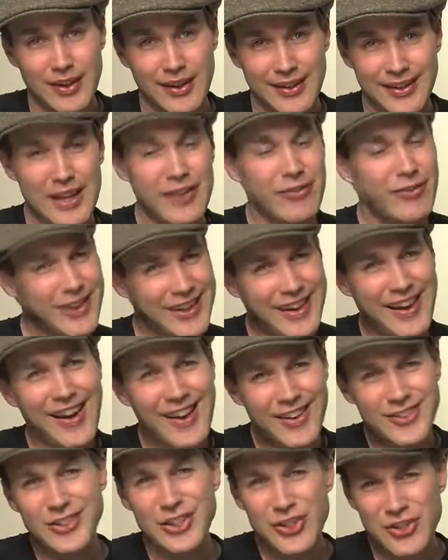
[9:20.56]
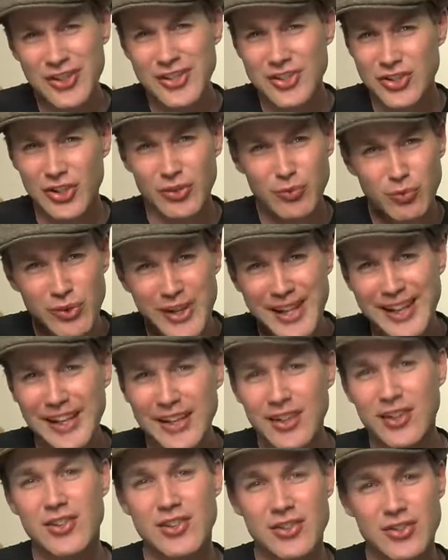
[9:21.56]
Now, if you can't do this, you're really
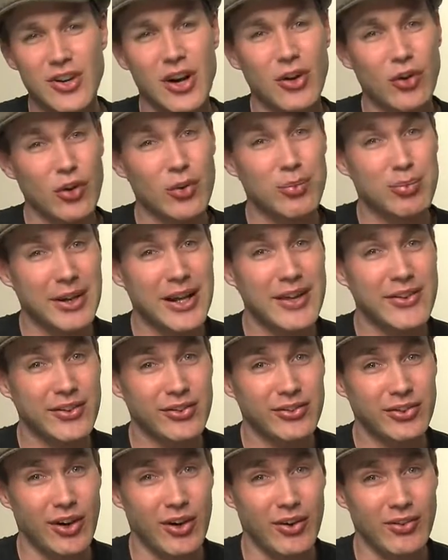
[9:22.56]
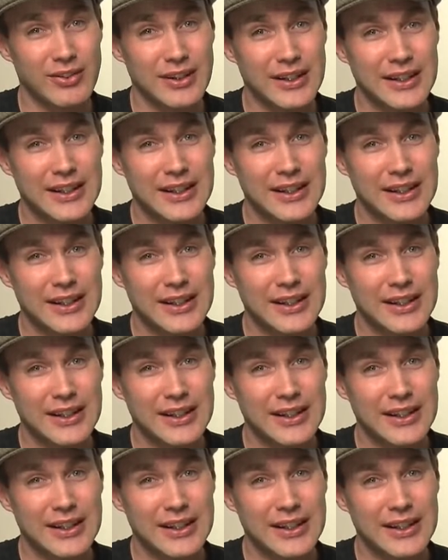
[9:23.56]
going to struggle to play the song.